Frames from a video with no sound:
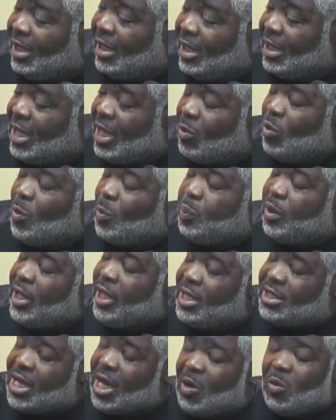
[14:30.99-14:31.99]
that will
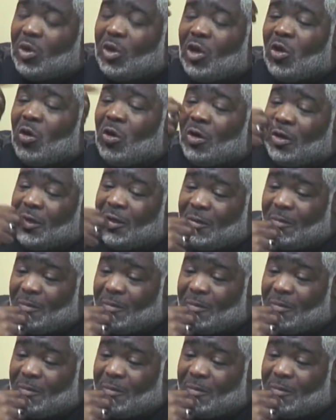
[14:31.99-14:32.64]
please our Lord?